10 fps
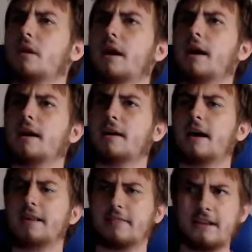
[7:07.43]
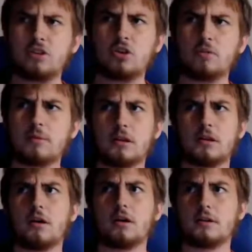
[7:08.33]
I think Jimmy's
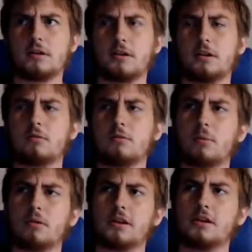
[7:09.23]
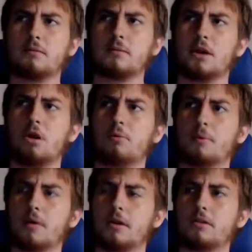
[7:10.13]
locked in, because I don't remember seeing him in the
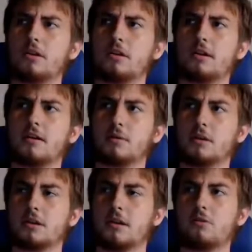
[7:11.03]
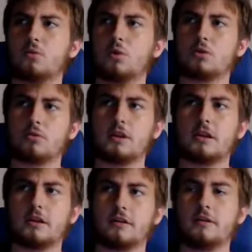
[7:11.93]
Open, but I was just thinking, because he hasn't won a
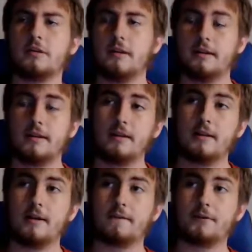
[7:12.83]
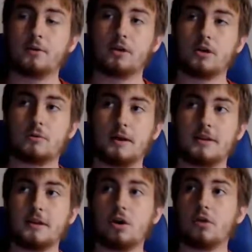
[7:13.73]
race in a few years, but I
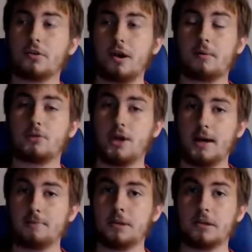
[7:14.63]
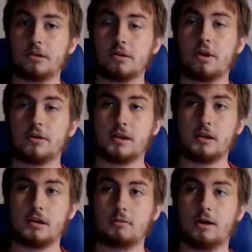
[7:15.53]
think all the Cup champions are locked
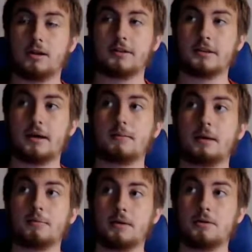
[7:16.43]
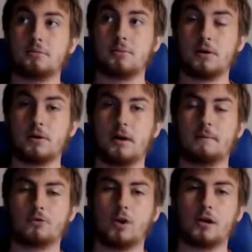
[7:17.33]
in as well. I think that might be where
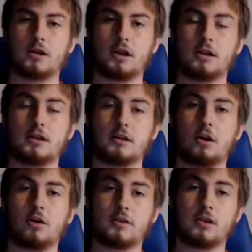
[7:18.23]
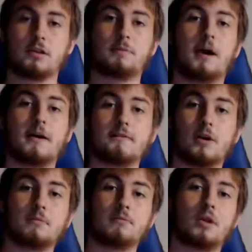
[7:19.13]
Johnson got his locked-in spot from.